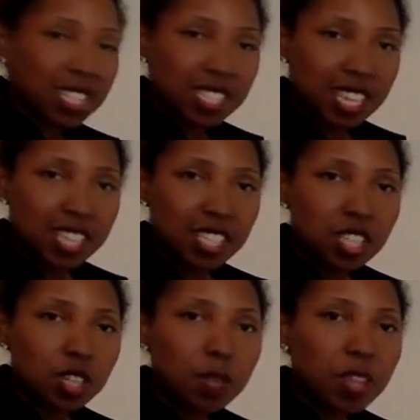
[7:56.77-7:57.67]
takes a
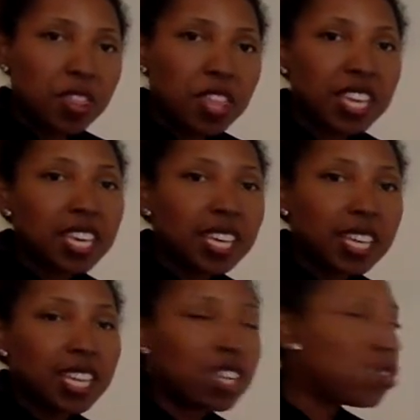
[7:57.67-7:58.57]
little bit of thinking
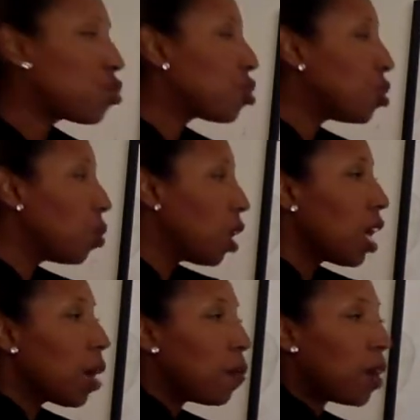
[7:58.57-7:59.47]
and getting used to,
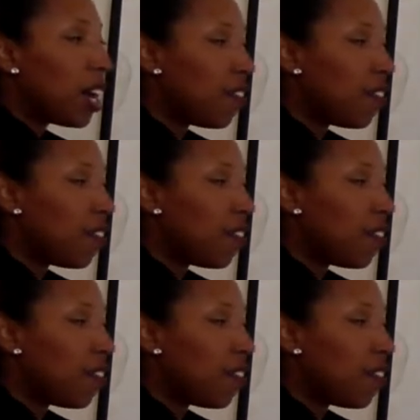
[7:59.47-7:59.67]
but